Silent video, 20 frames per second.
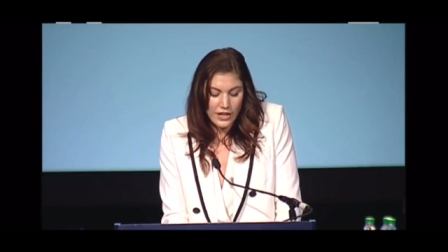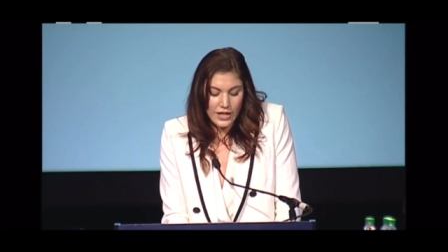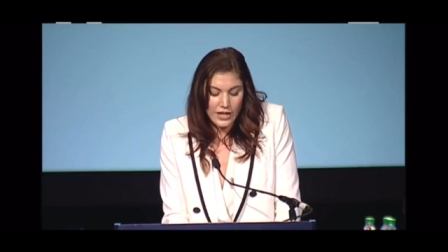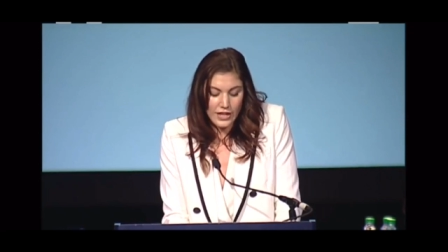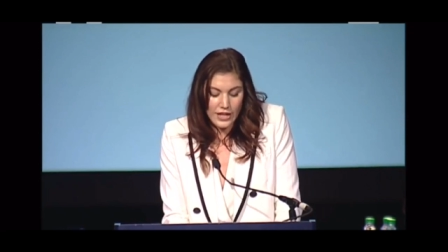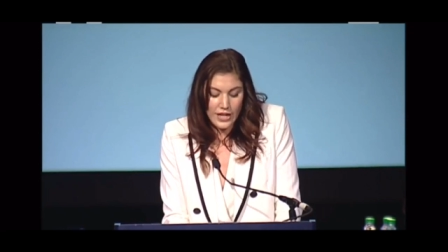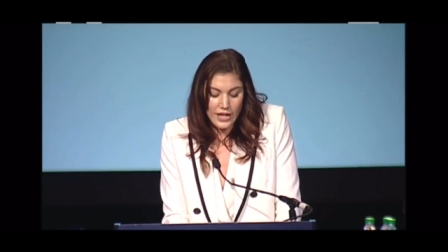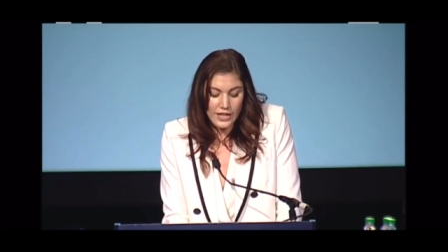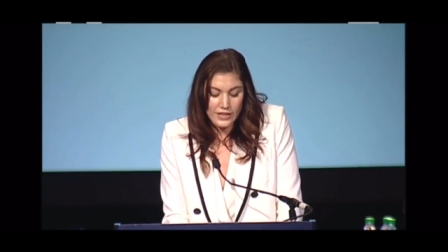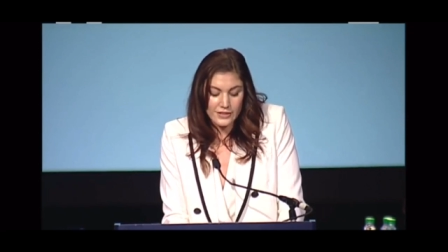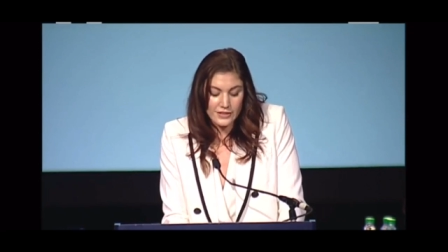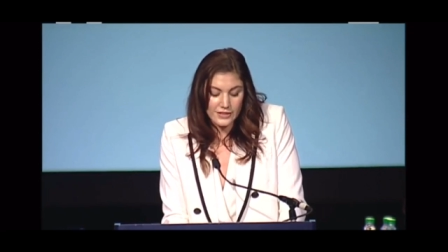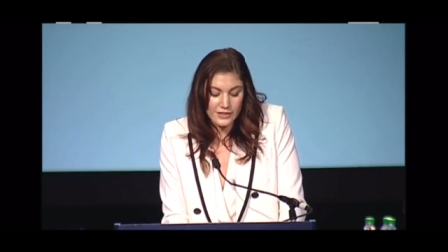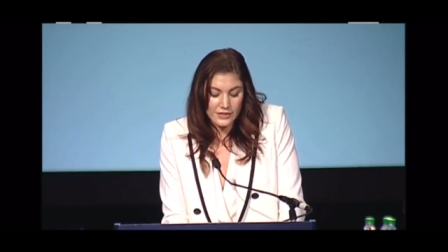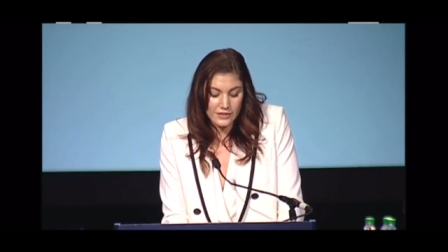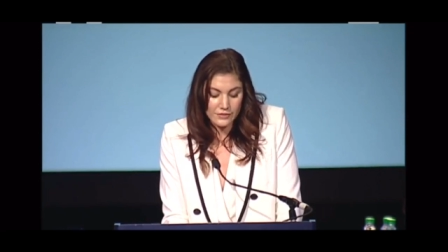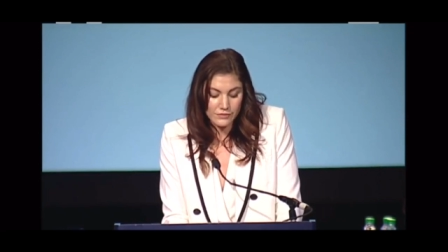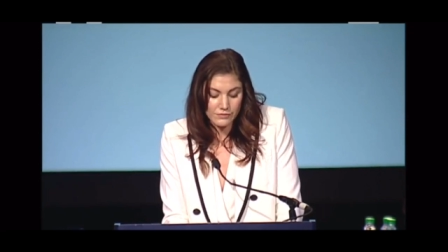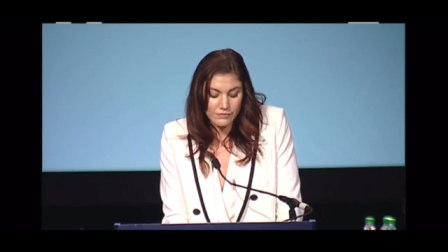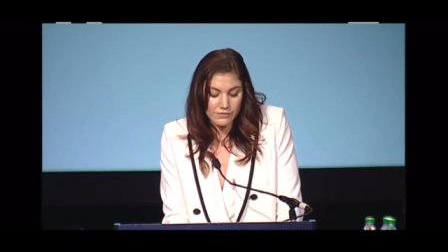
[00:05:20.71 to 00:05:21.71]
I ask,
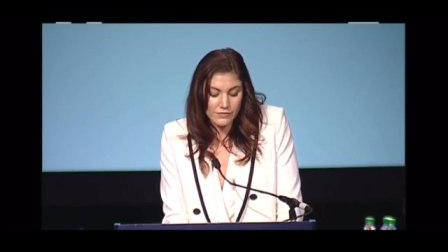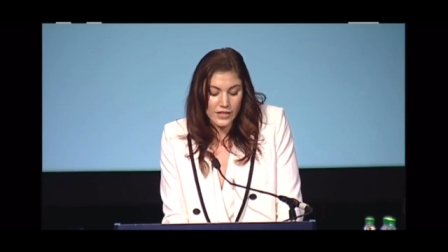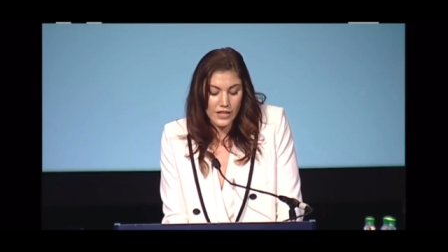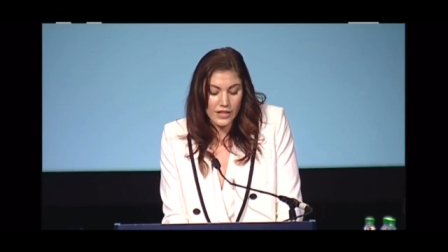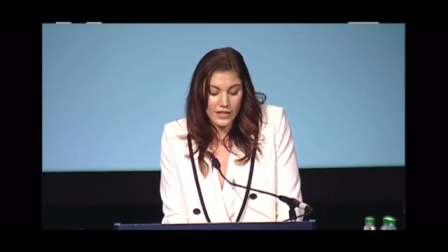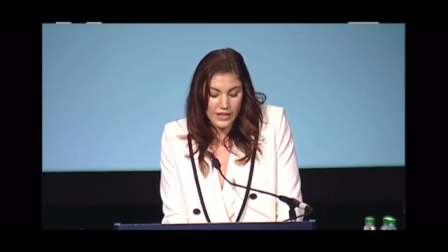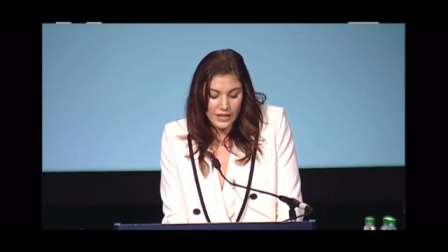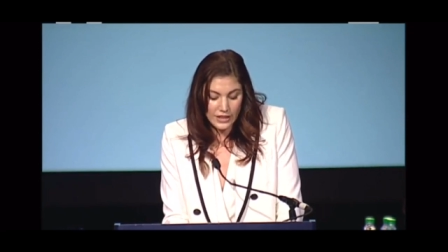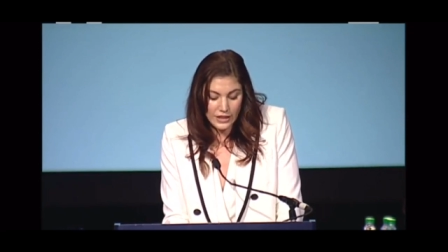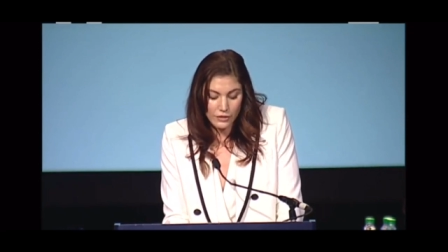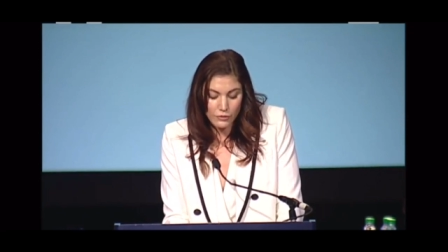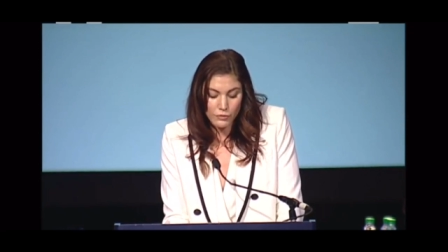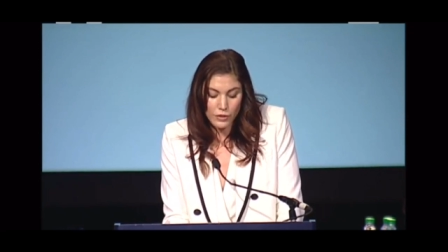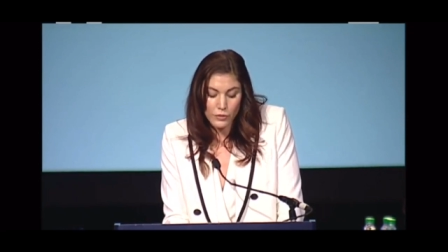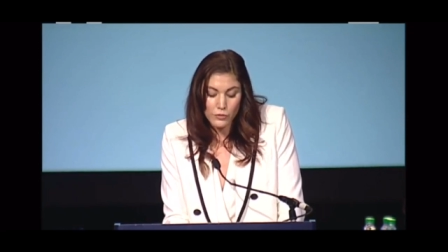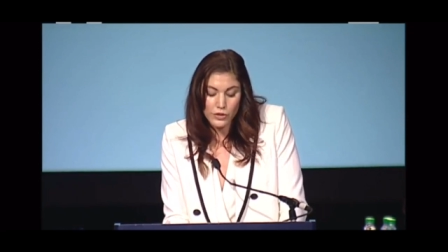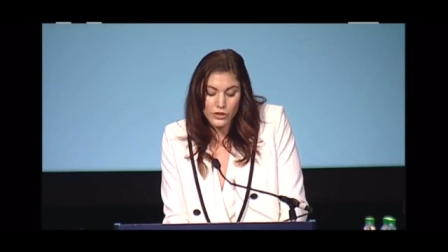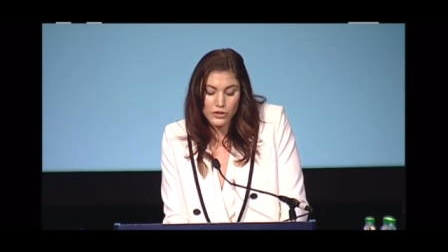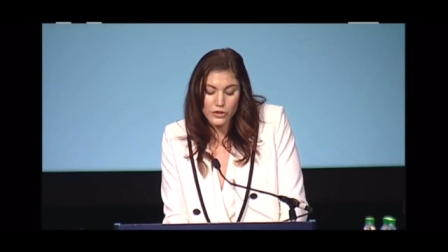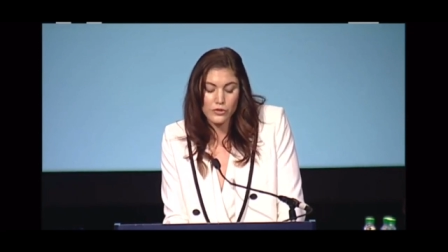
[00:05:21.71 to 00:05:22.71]
again,
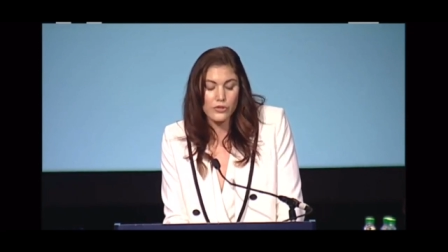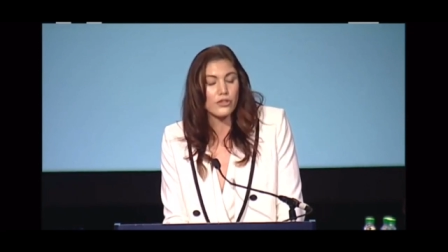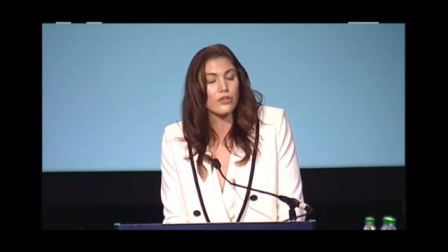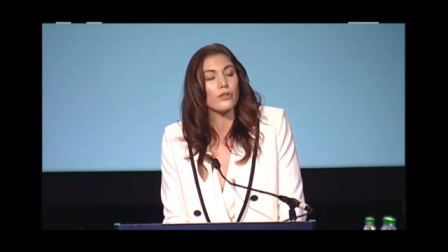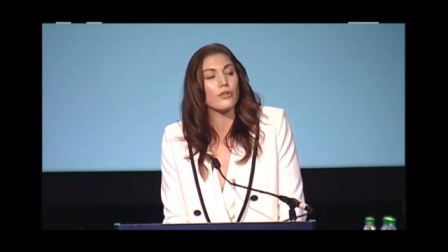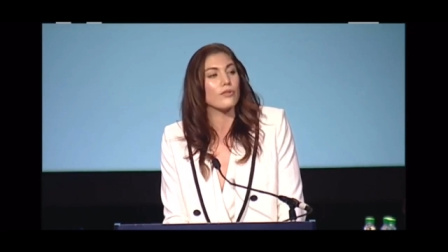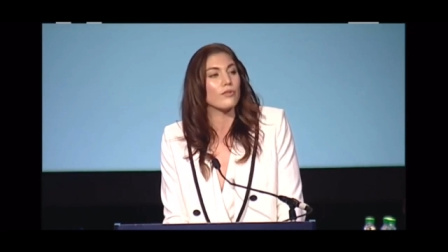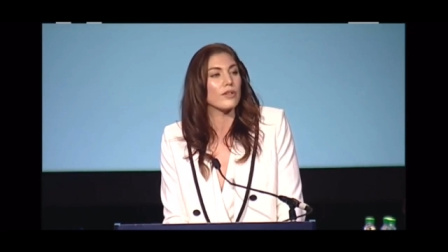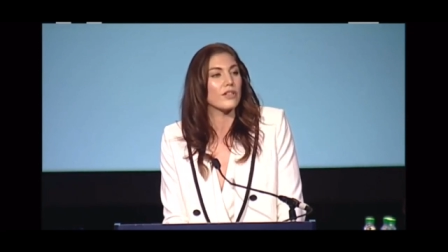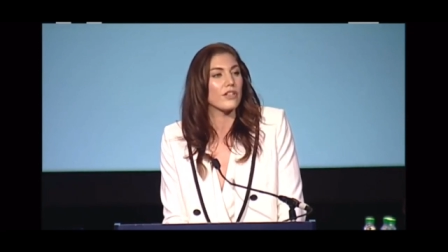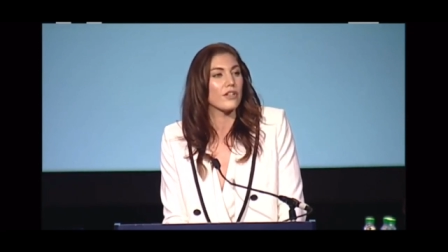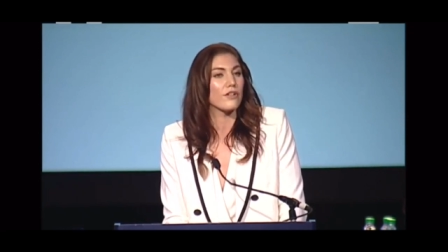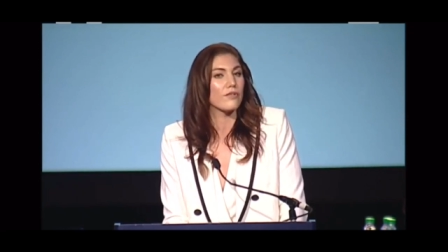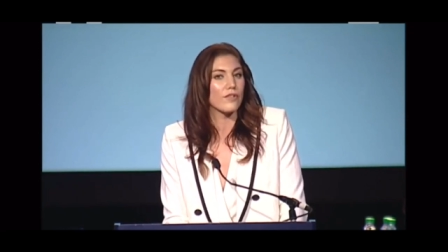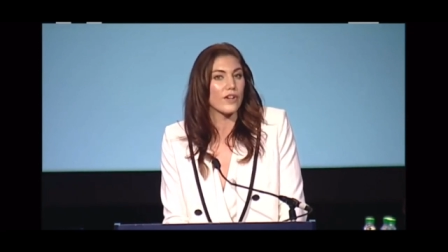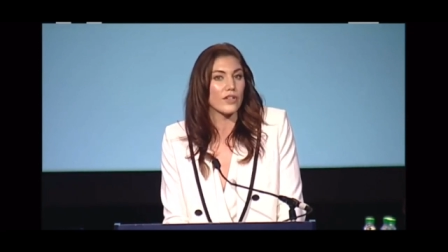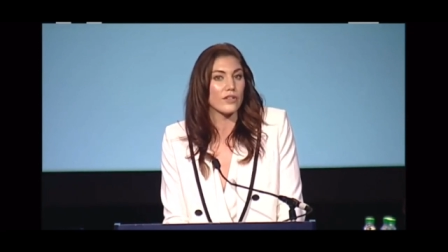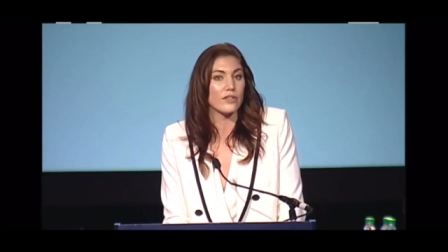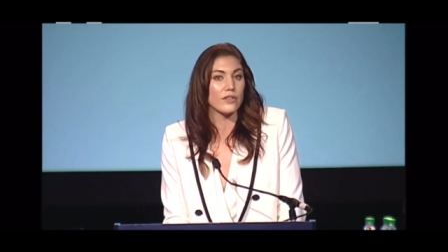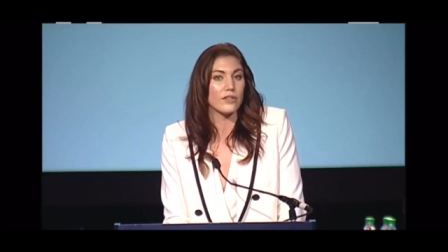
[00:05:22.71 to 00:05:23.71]
what will you do with your
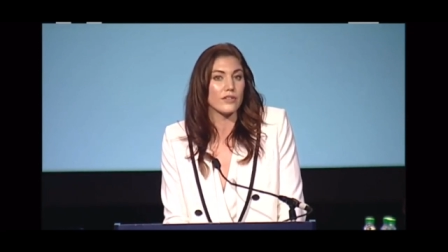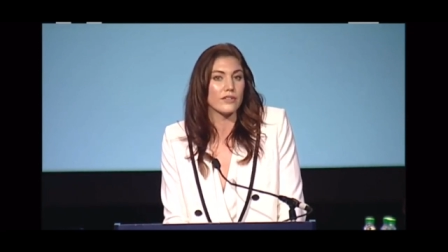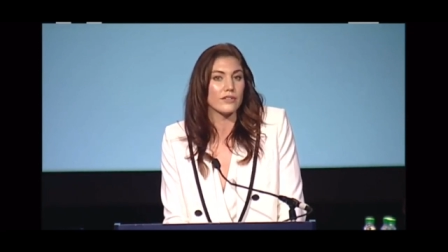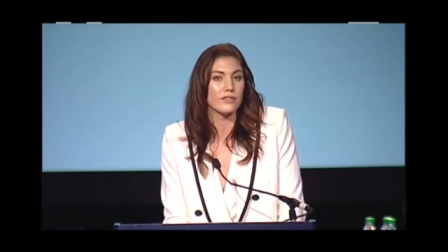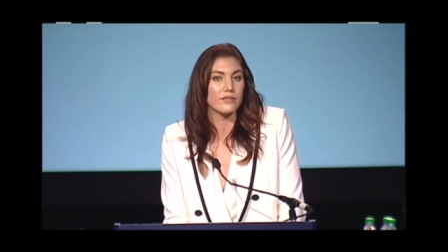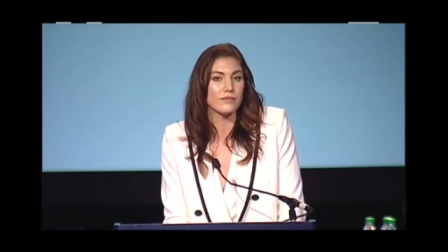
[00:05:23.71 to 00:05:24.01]
vote?